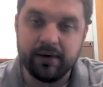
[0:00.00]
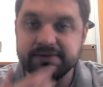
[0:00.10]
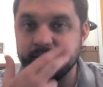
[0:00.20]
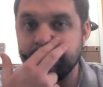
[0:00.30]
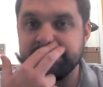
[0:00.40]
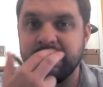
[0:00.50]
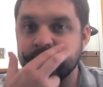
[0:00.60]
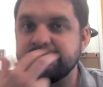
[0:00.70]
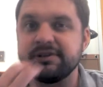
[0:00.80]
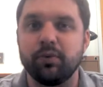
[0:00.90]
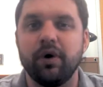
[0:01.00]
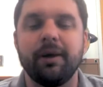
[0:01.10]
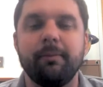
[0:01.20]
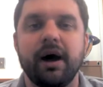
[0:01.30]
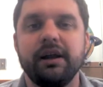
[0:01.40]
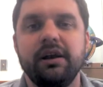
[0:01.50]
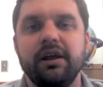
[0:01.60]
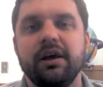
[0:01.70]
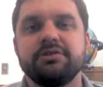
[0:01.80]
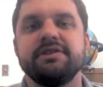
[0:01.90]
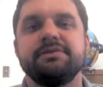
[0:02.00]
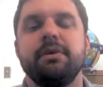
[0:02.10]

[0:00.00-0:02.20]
Sometimes countries are one commodity countries,